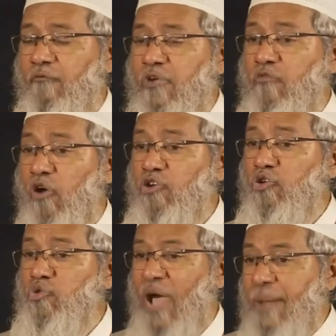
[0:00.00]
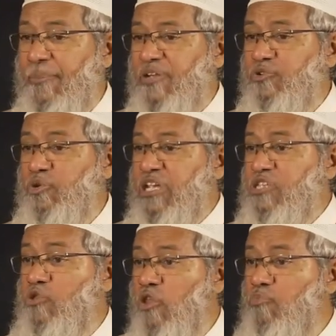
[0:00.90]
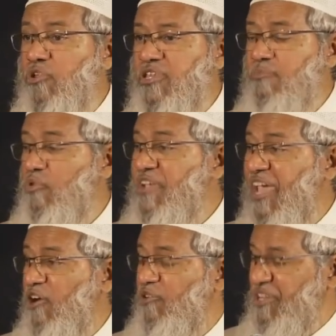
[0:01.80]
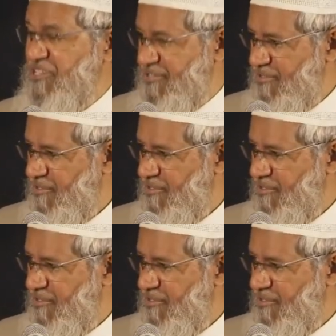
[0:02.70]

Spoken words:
We want you to help us to reach those Muslims who we cannot reach.